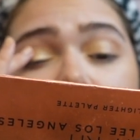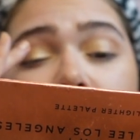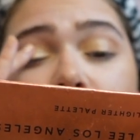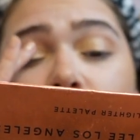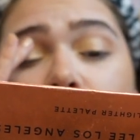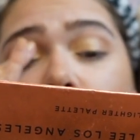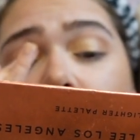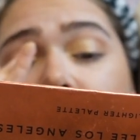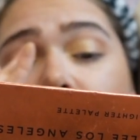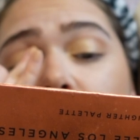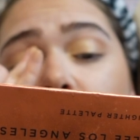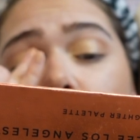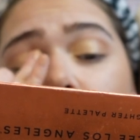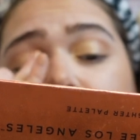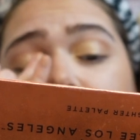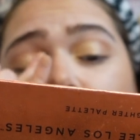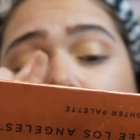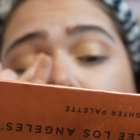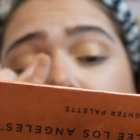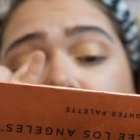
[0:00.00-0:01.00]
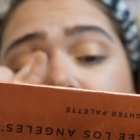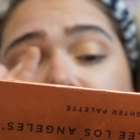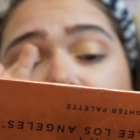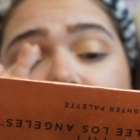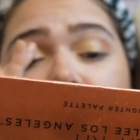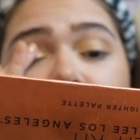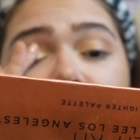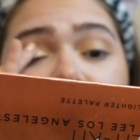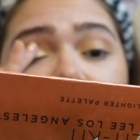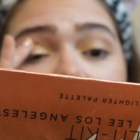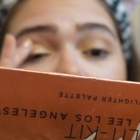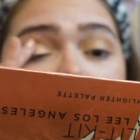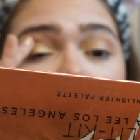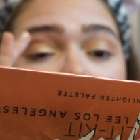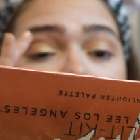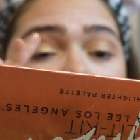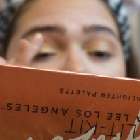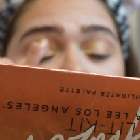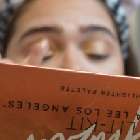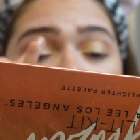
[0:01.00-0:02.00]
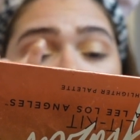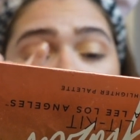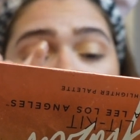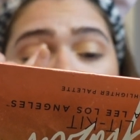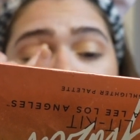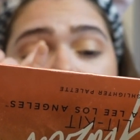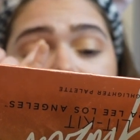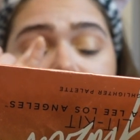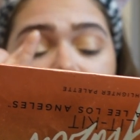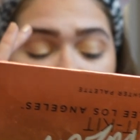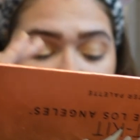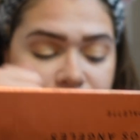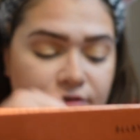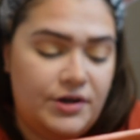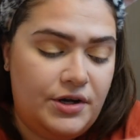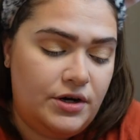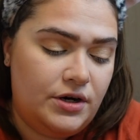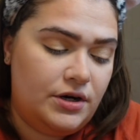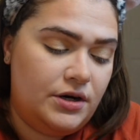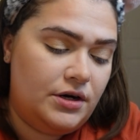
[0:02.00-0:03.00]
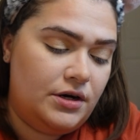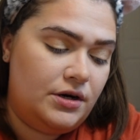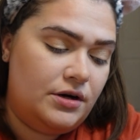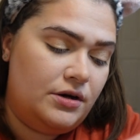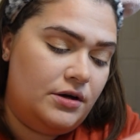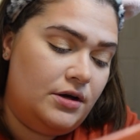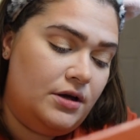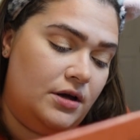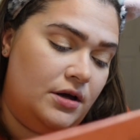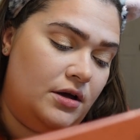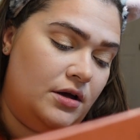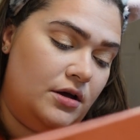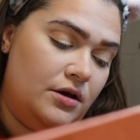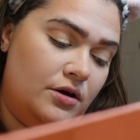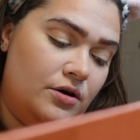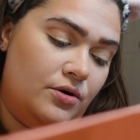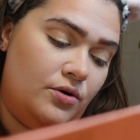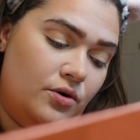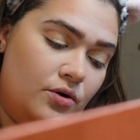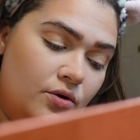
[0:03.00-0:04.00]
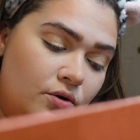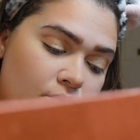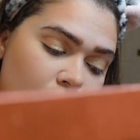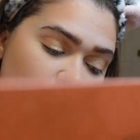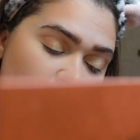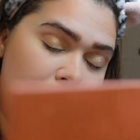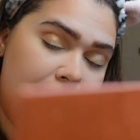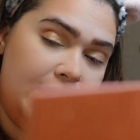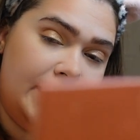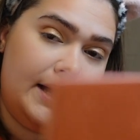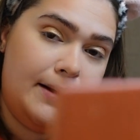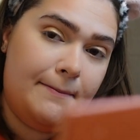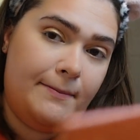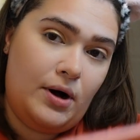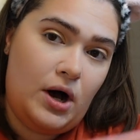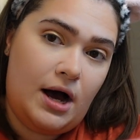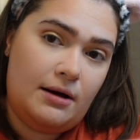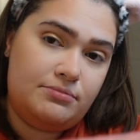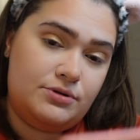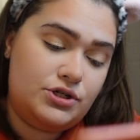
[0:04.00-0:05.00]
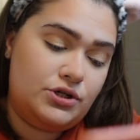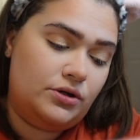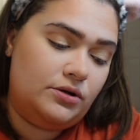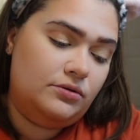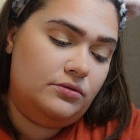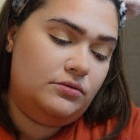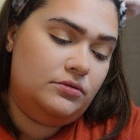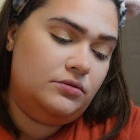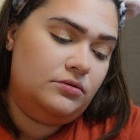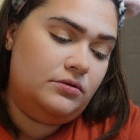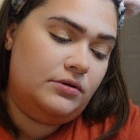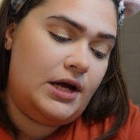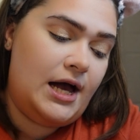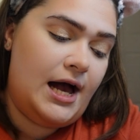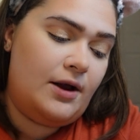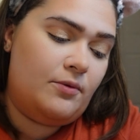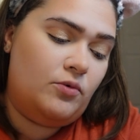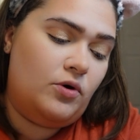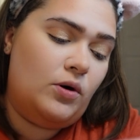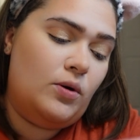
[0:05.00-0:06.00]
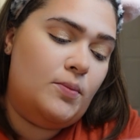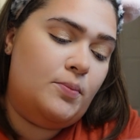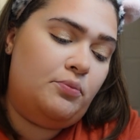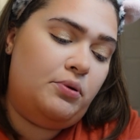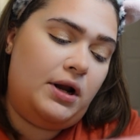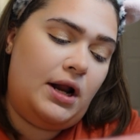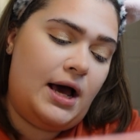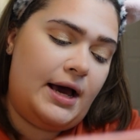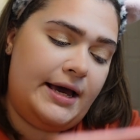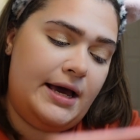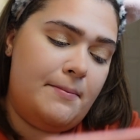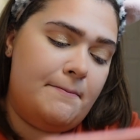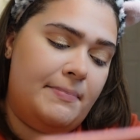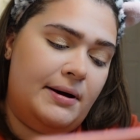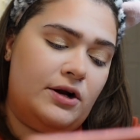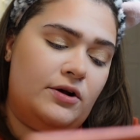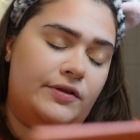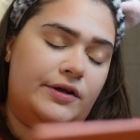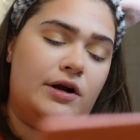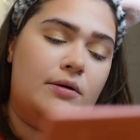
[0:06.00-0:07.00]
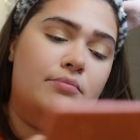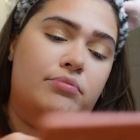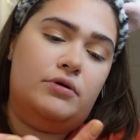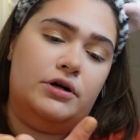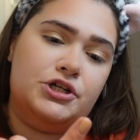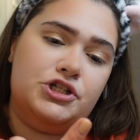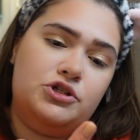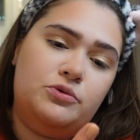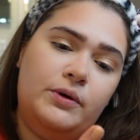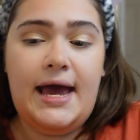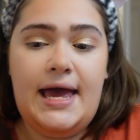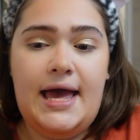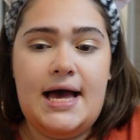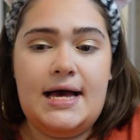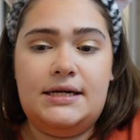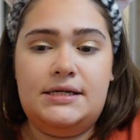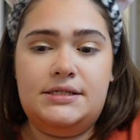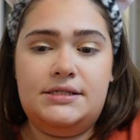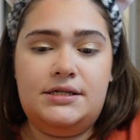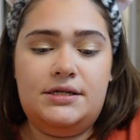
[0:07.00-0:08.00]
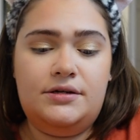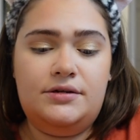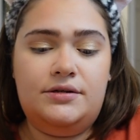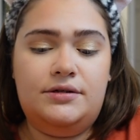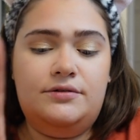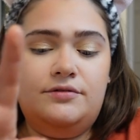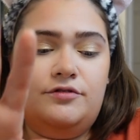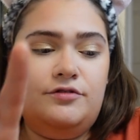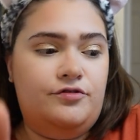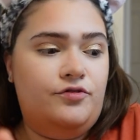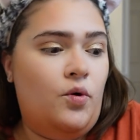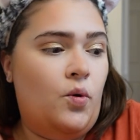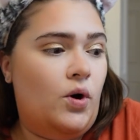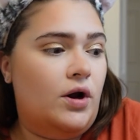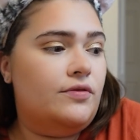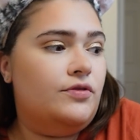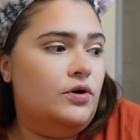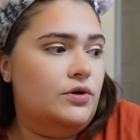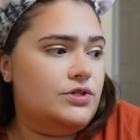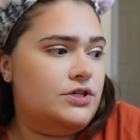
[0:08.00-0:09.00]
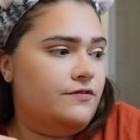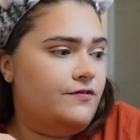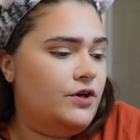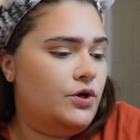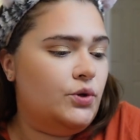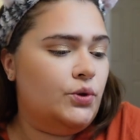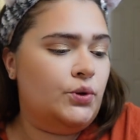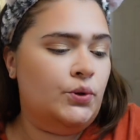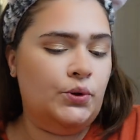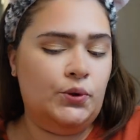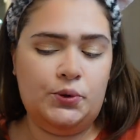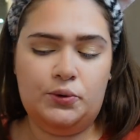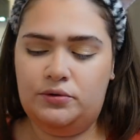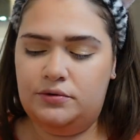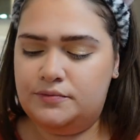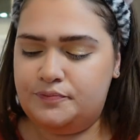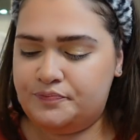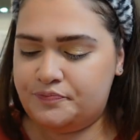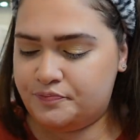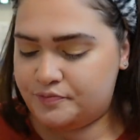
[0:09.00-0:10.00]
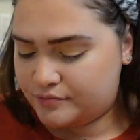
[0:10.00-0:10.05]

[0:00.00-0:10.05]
you want to go in with your finger because your finger will make it pop too and will apply it better than a brush. And for those of you who